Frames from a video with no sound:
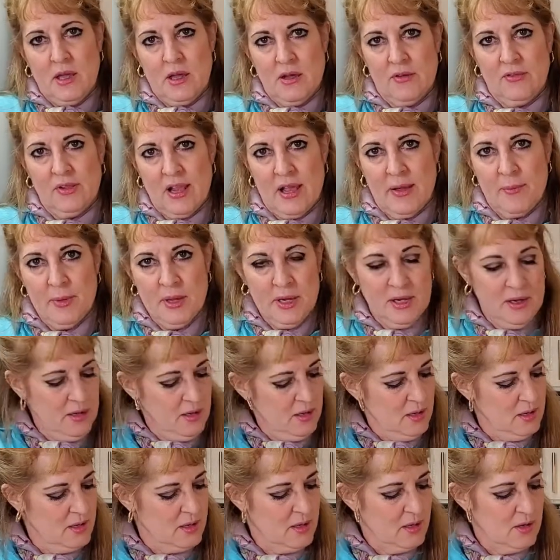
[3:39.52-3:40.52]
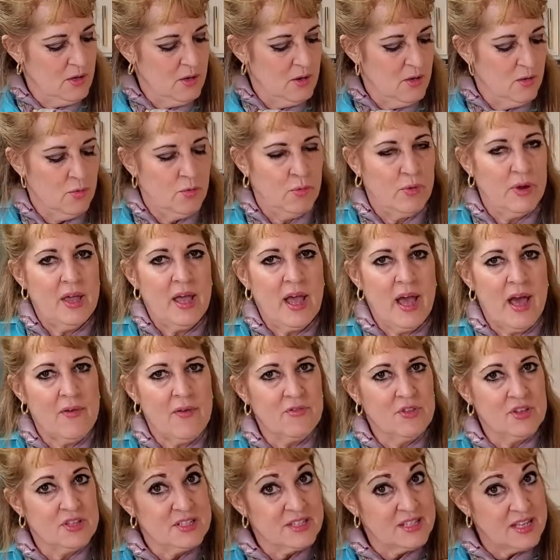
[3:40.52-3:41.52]
of lemon, we
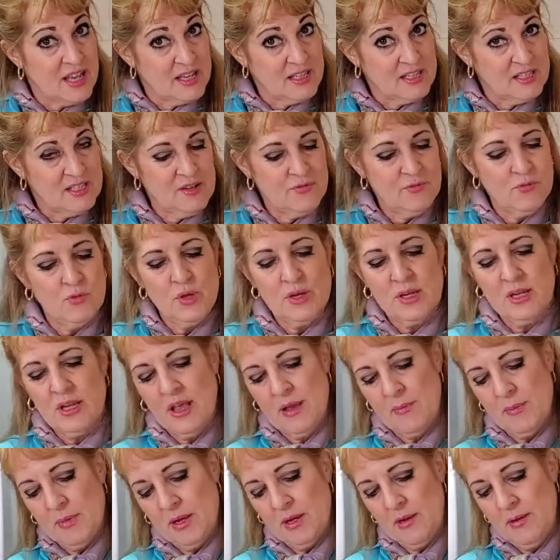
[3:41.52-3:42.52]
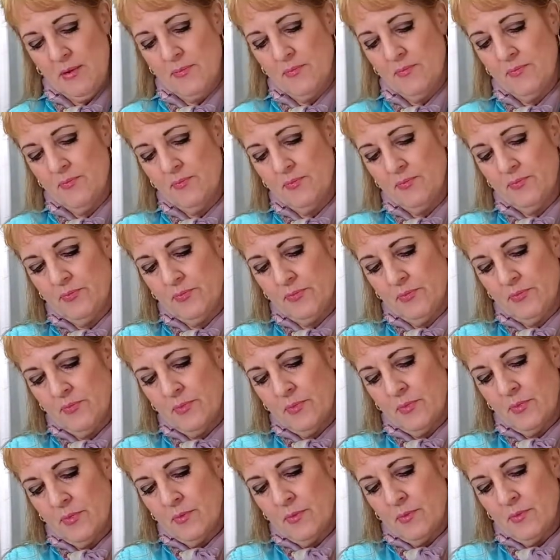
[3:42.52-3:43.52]
have the zest of one lemon.
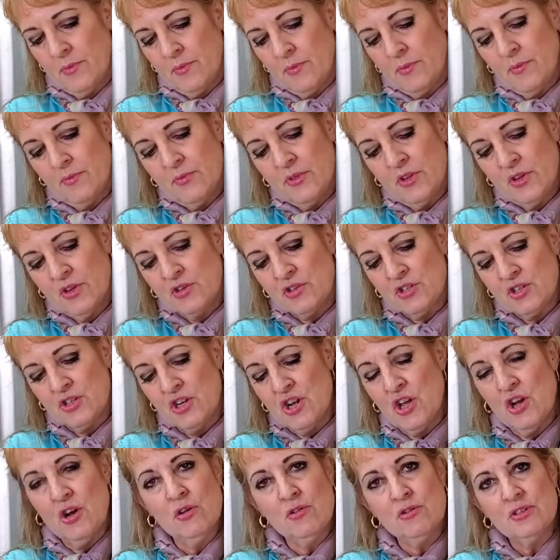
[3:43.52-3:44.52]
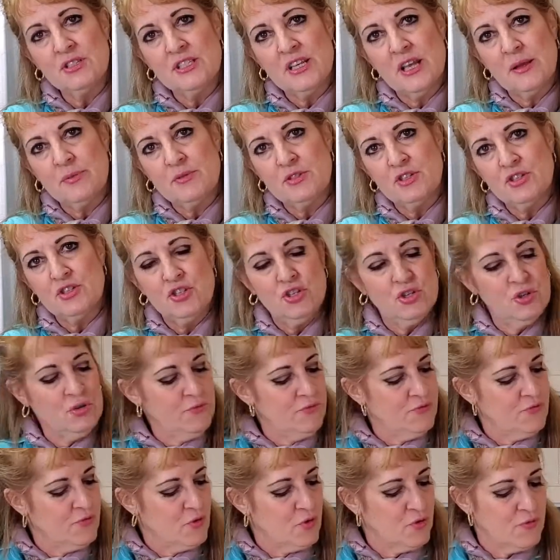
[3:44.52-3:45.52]
There's no
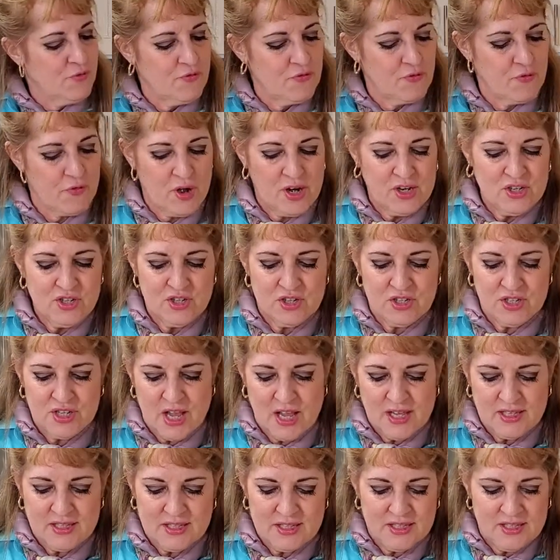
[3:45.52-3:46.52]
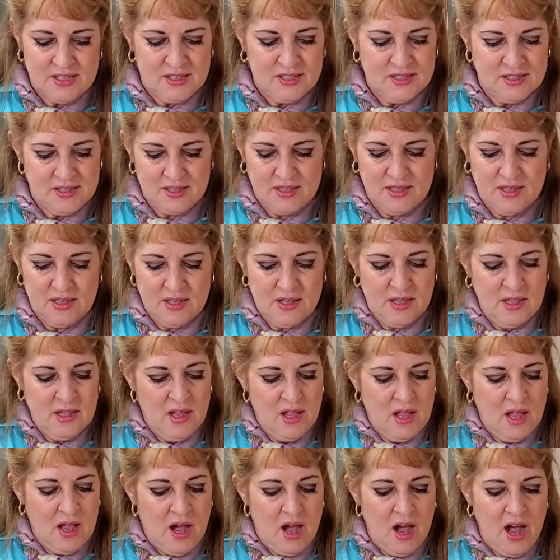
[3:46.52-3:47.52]
substitute for fresh zest.
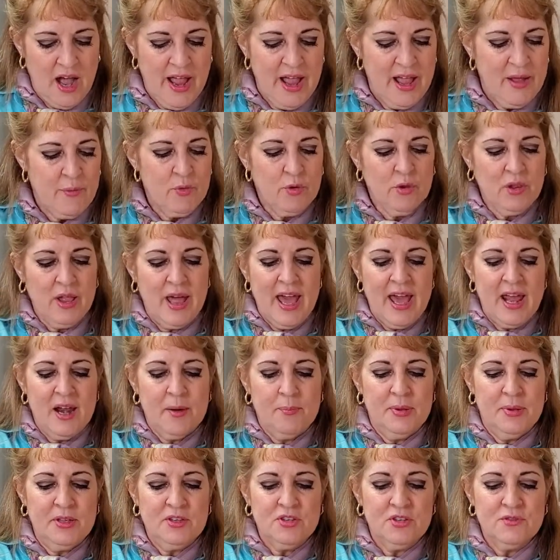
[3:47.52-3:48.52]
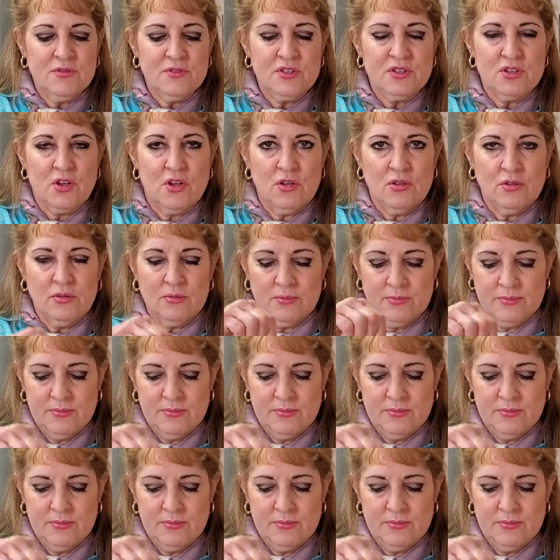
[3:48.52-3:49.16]
I will add a pinch of salt